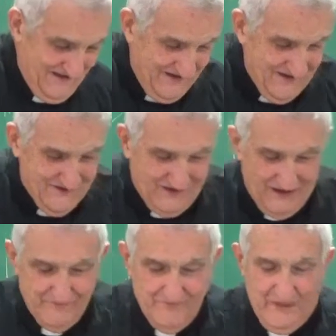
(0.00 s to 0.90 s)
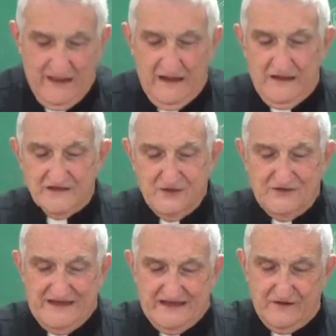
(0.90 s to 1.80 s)
Okay. So
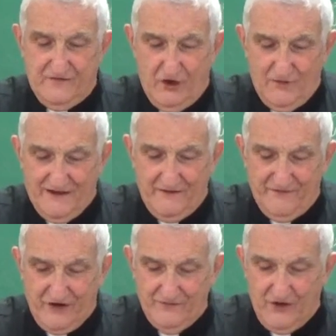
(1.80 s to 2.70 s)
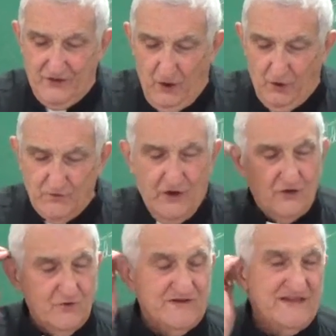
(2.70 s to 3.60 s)
the art of going from the known
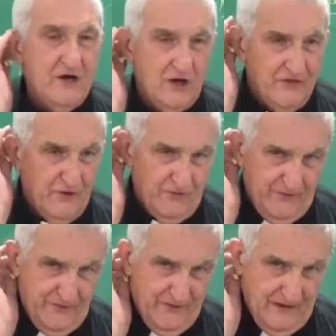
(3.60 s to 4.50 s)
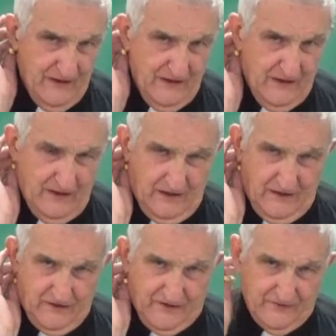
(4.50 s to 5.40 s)
to the unknown.
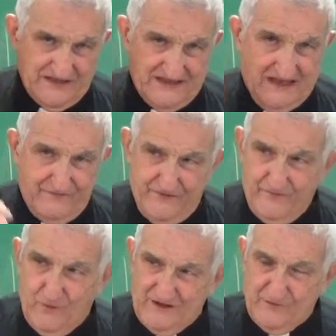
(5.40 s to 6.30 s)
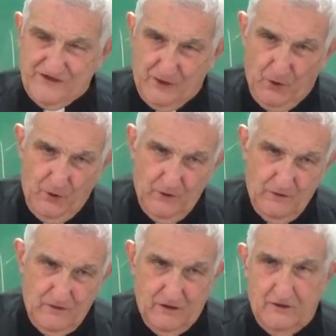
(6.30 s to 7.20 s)
Now we start from what we know
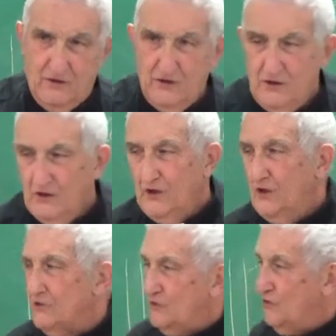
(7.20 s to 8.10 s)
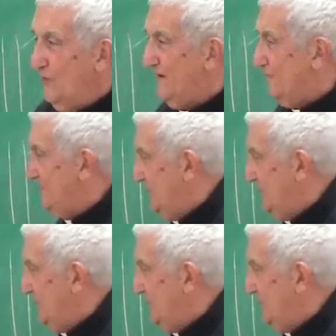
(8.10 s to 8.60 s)
to what we